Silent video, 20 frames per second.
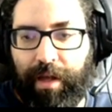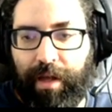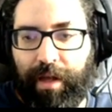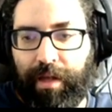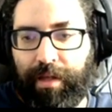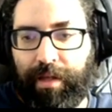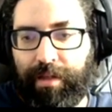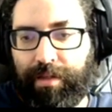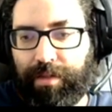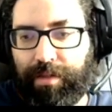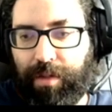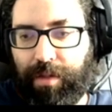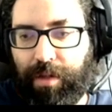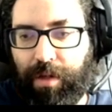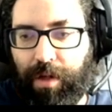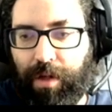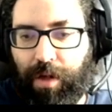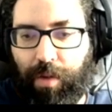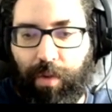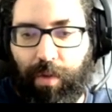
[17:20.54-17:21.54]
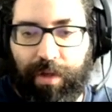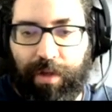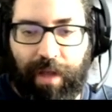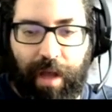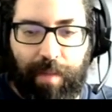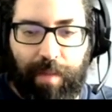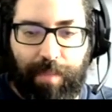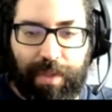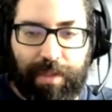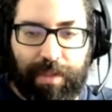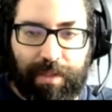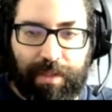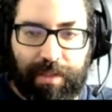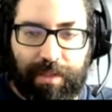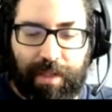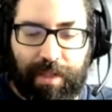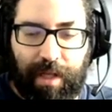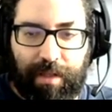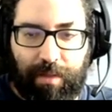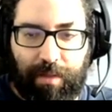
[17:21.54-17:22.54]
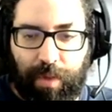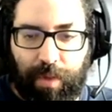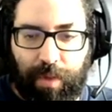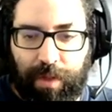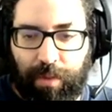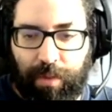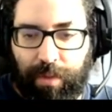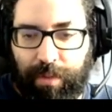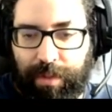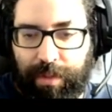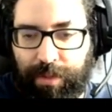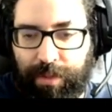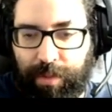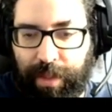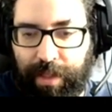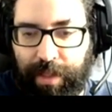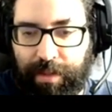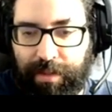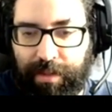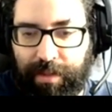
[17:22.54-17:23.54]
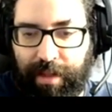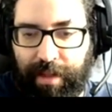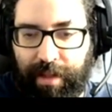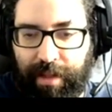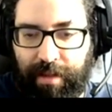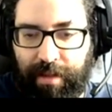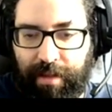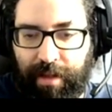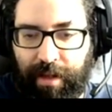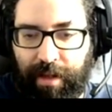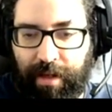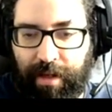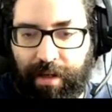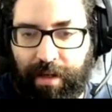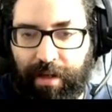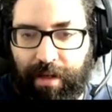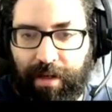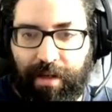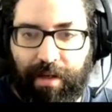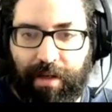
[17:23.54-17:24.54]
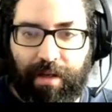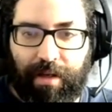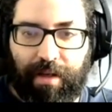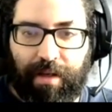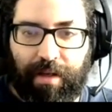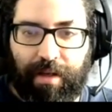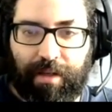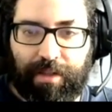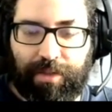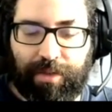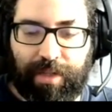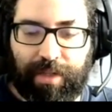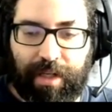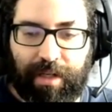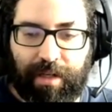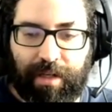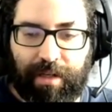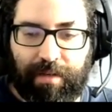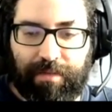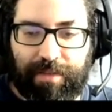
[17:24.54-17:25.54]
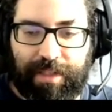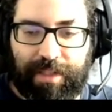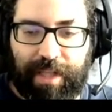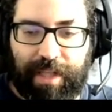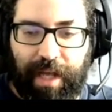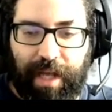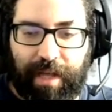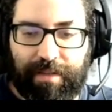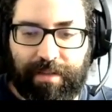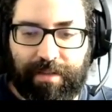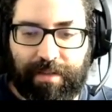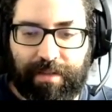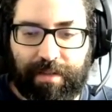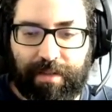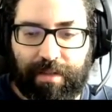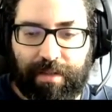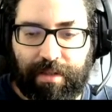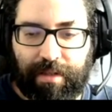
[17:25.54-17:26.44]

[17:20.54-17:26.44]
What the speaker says: And what happens is that when we restrict the thing to the curve CS,